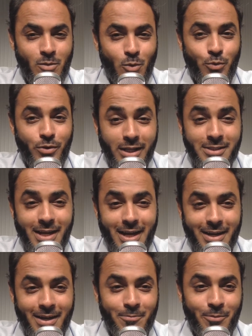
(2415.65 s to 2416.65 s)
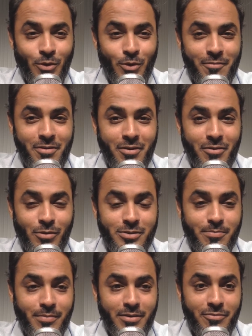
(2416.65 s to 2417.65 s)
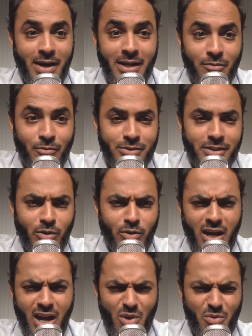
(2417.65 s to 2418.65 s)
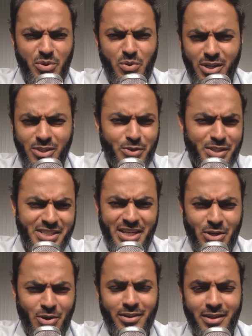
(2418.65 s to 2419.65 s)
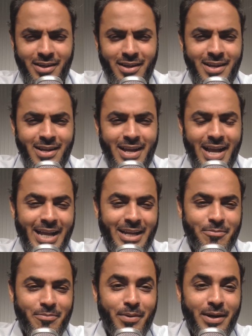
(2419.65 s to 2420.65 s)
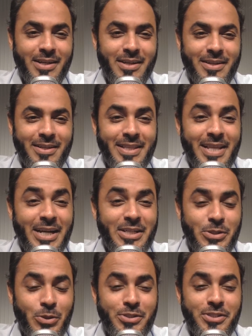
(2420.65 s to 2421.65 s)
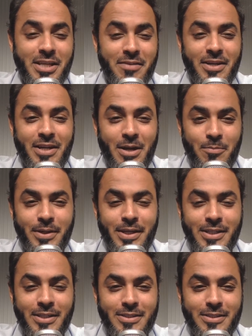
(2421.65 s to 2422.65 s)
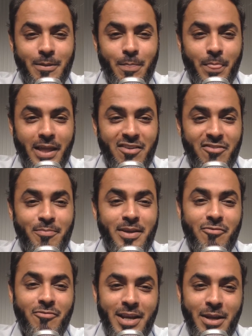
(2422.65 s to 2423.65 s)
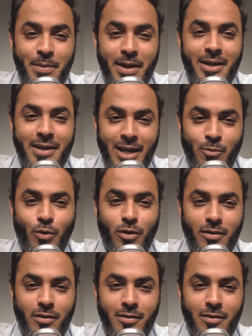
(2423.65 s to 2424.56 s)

Who does that? And my father was saying, hey, how you are switching and all that. But those 7 companies gave me a very big network.